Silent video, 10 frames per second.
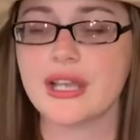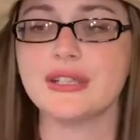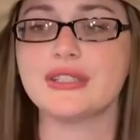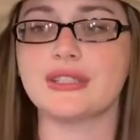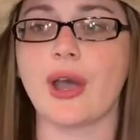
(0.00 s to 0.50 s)

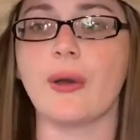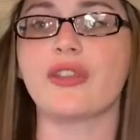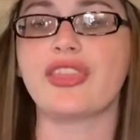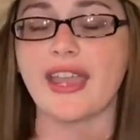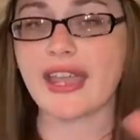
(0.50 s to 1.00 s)
So
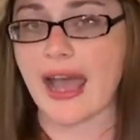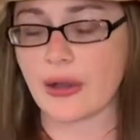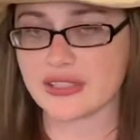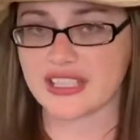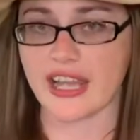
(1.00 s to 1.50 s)
think
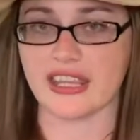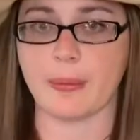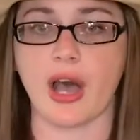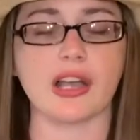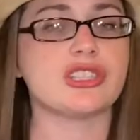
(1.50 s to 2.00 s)
outside the
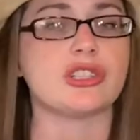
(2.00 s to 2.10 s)
box.